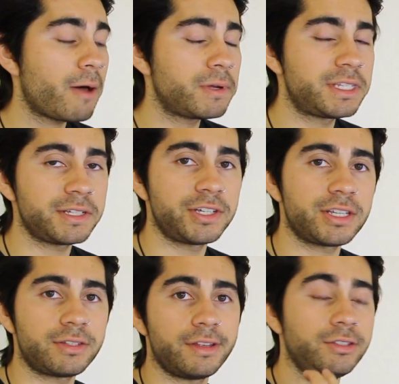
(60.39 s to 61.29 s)
I would
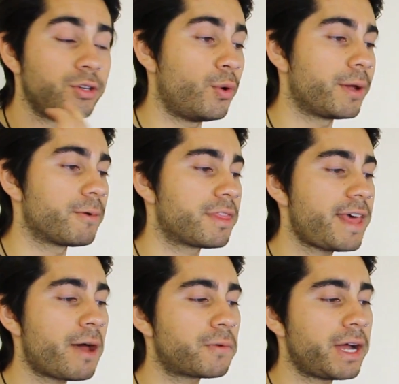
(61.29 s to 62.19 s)
suggest going with
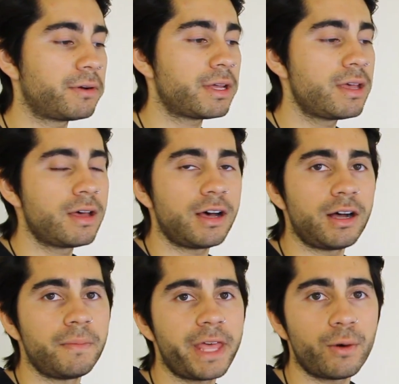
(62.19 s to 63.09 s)
that route.
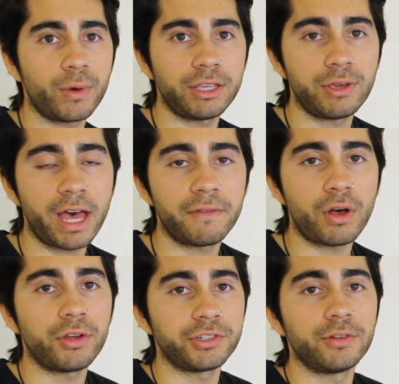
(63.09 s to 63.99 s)
Um, that way you have
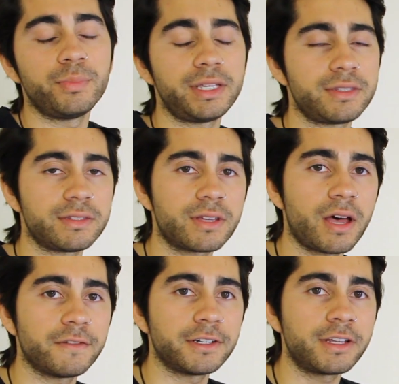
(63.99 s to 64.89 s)
all your bases
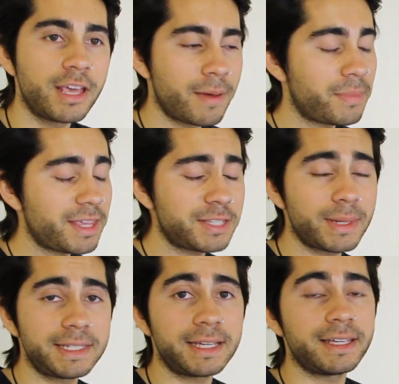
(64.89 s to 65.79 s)
covered. But that's
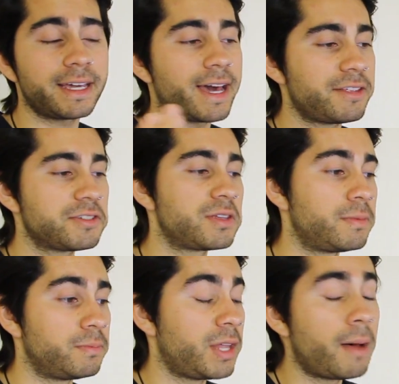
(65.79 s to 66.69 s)
basically it guys. There's
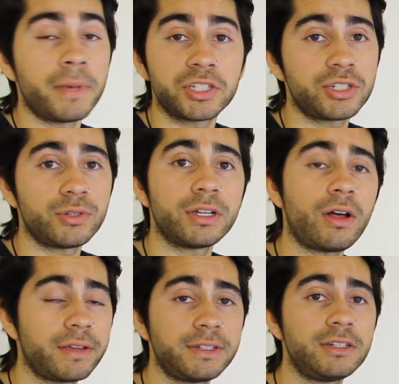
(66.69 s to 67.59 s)
not, much to it.
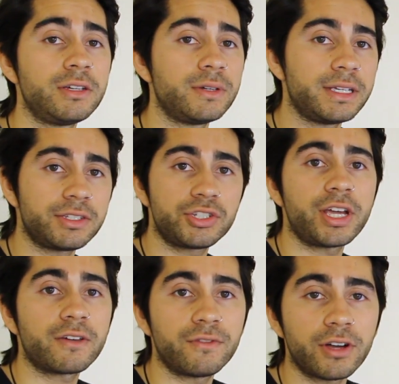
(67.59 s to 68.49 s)
All you have to do is
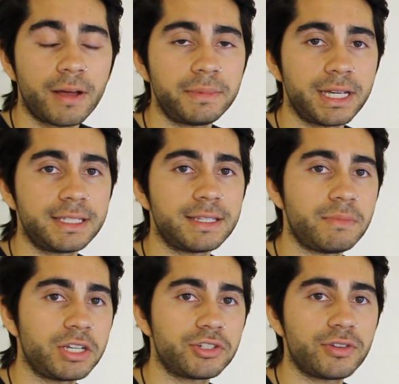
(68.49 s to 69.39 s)
check for updates and
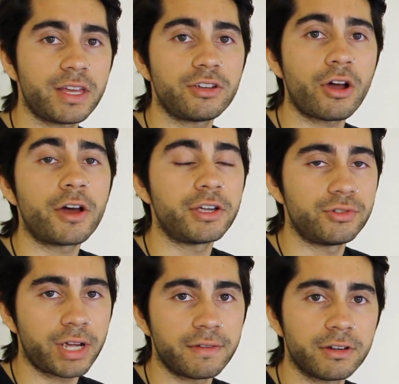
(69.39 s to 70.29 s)
make sure that your audio
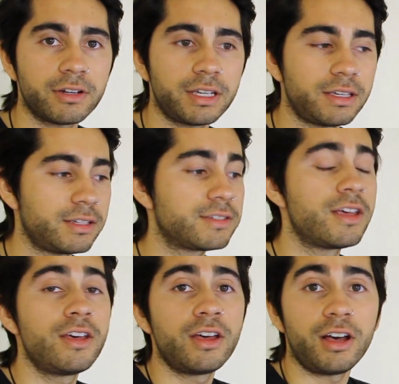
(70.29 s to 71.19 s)
driver is
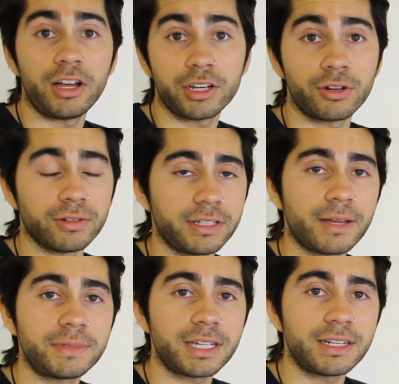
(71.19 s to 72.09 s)
uh, currently
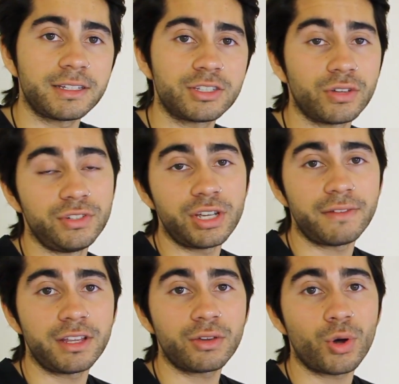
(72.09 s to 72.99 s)
updated. So if you do have
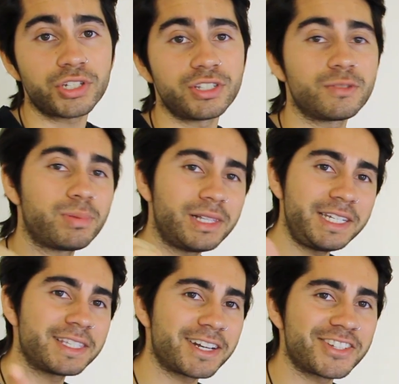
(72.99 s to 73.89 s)
any other questions,
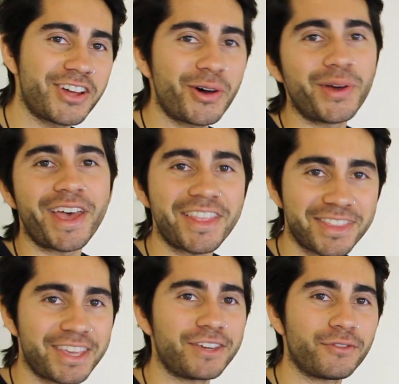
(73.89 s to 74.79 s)
please let us know and
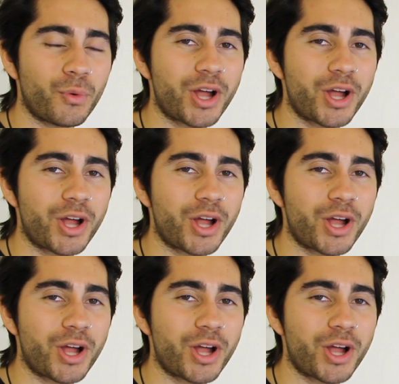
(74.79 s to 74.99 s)
thank you for